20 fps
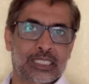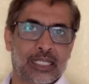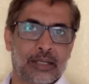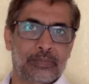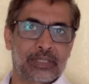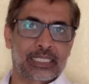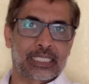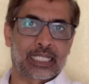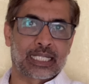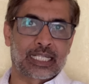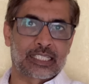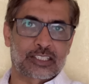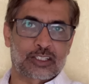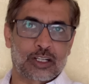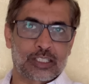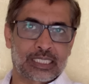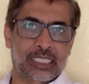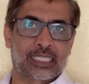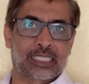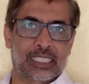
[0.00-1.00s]
committing
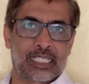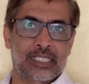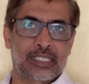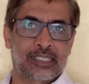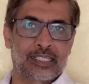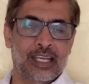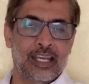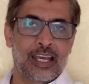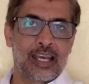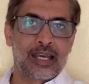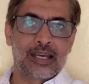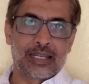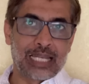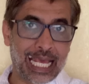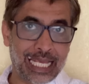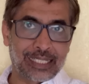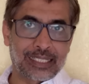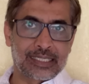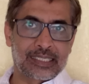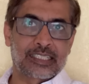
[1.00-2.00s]
atrocities
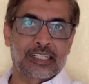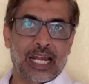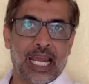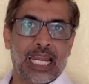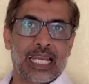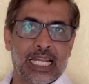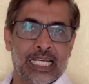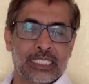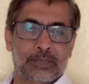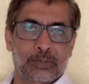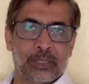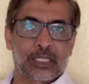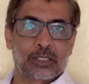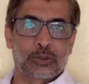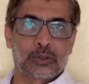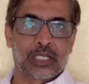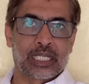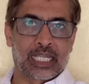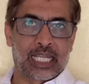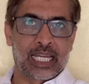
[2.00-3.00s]
like Israel has been
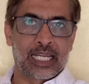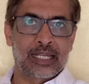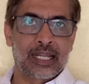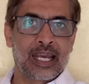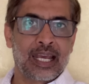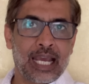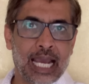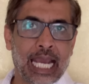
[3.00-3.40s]
doing it,